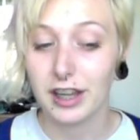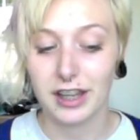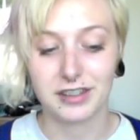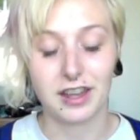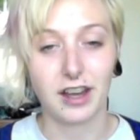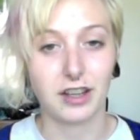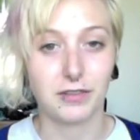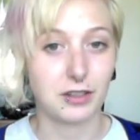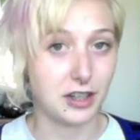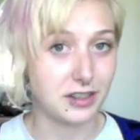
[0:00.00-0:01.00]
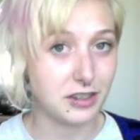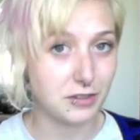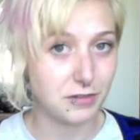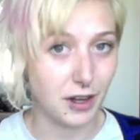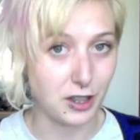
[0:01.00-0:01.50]
is that if there is an
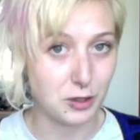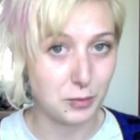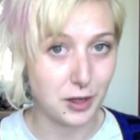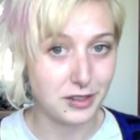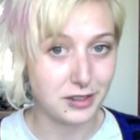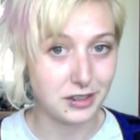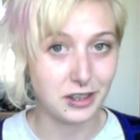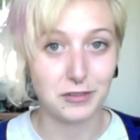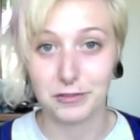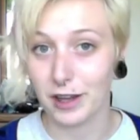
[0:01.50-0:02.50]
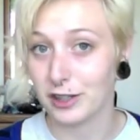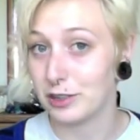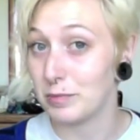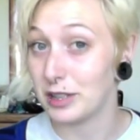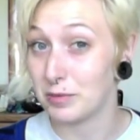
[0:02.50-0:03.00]
infection present,
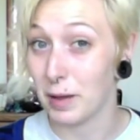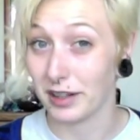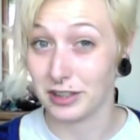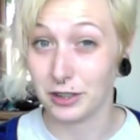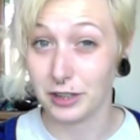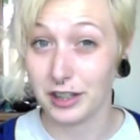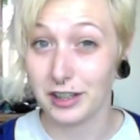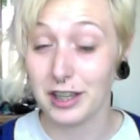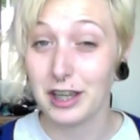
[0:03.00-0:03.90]
infection means bacteria,